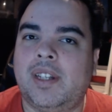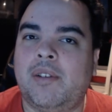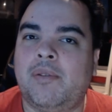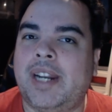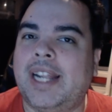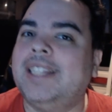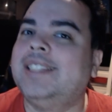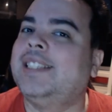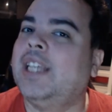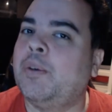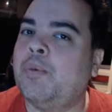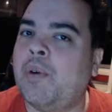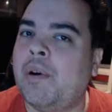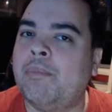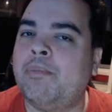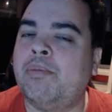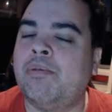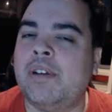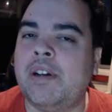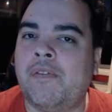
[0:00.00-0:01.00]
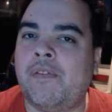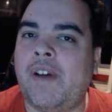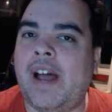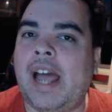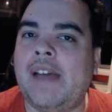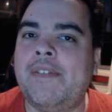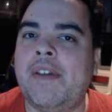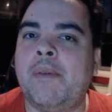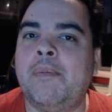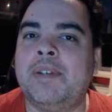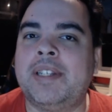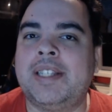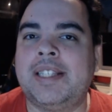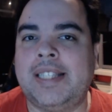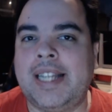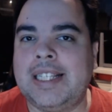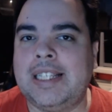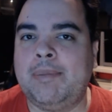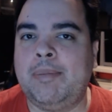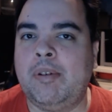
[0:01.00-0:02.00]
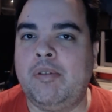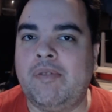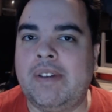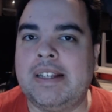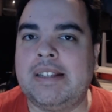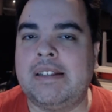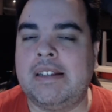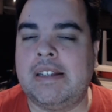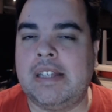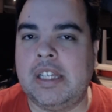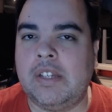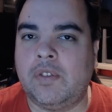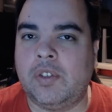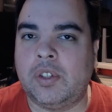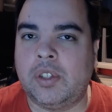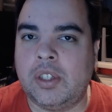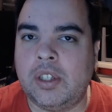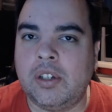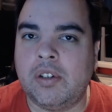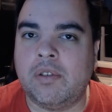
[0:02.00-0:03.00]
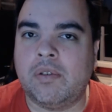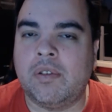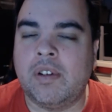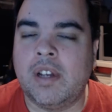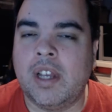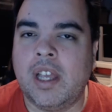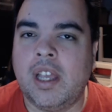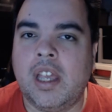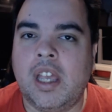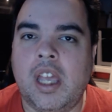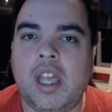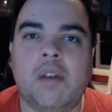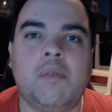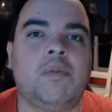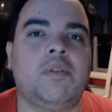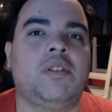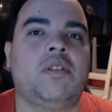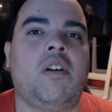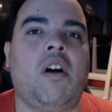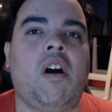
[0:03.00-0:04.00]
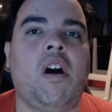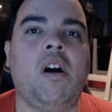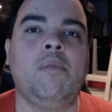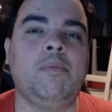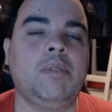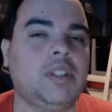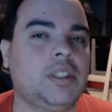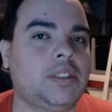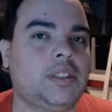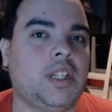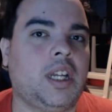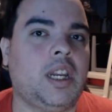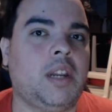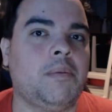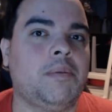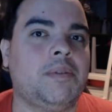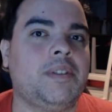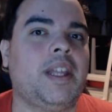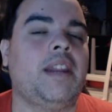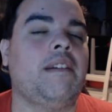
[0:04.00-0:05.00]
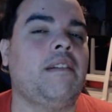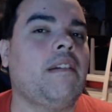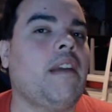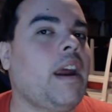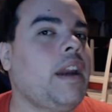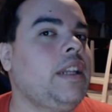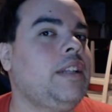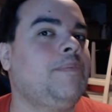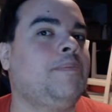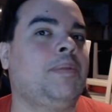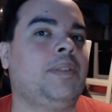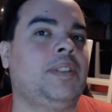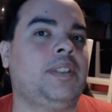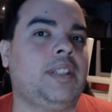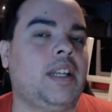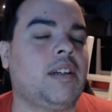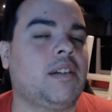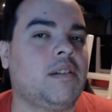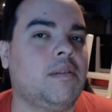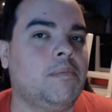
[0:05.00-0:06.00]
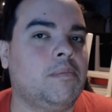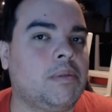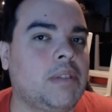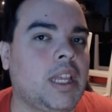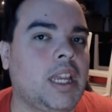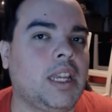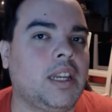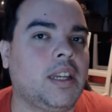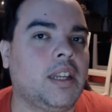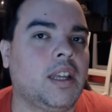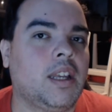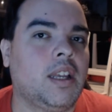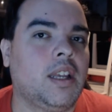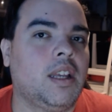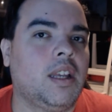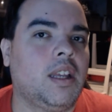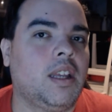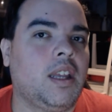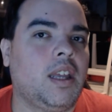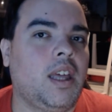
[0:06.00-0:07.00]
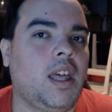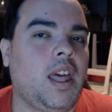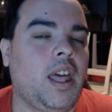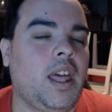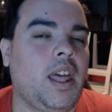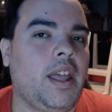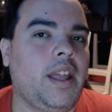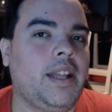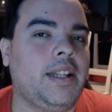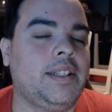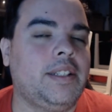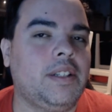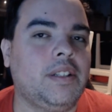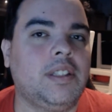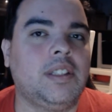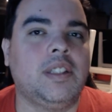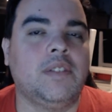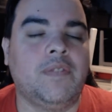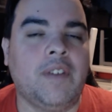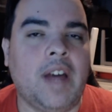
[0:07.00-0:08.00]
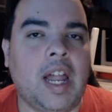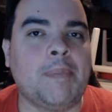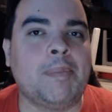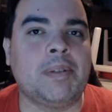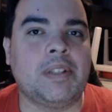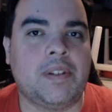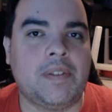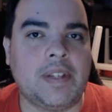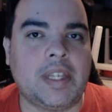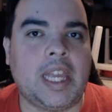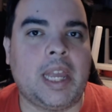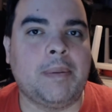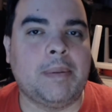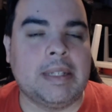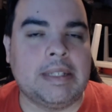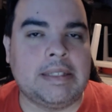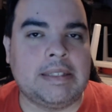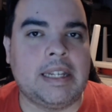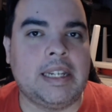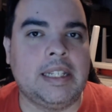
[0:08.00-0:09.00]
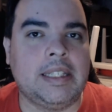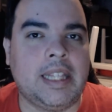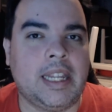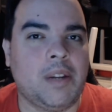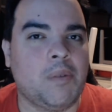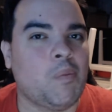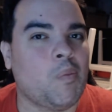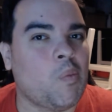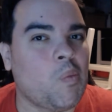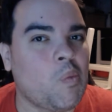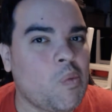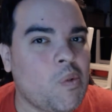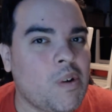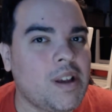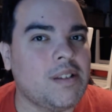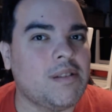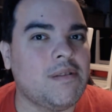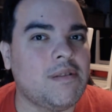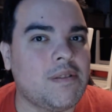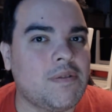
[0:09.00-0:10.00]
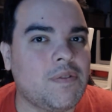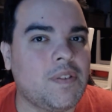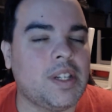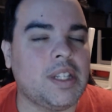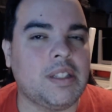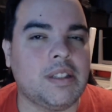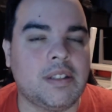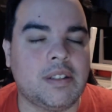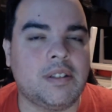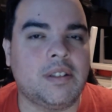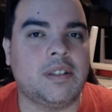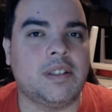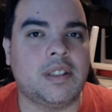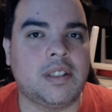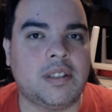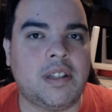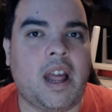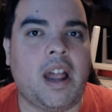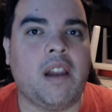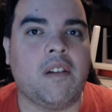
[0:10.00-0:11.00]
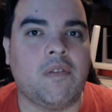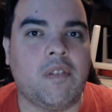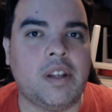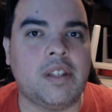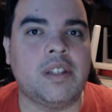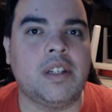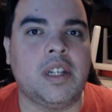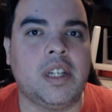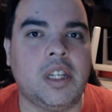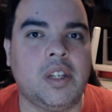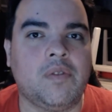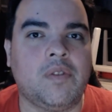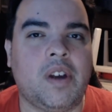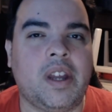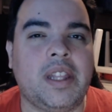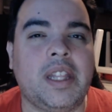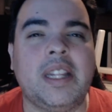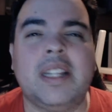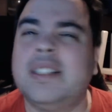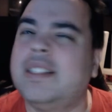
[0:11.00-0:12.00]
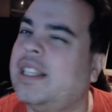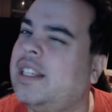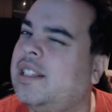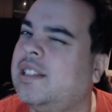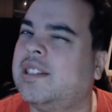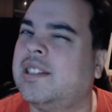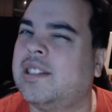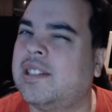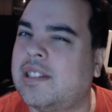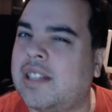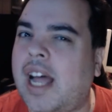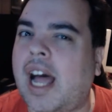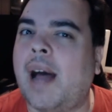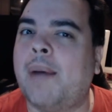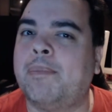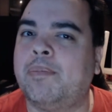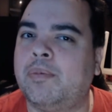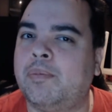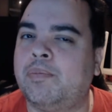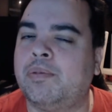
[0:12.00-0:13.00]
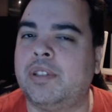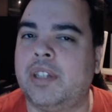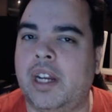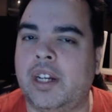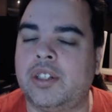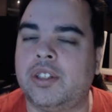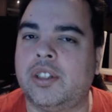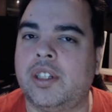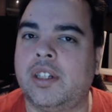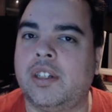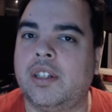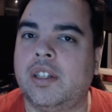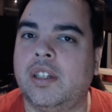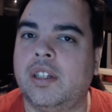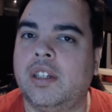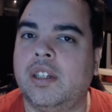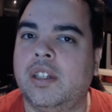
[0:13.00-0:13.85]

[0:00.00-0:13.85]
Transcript: And when I say 1.5, it was set to be Resident Evil 2. It was almost done. It was at 90% complete until the developers of the game decided that it wasn't fitting the style of Resident Evil, and they decided to stop production.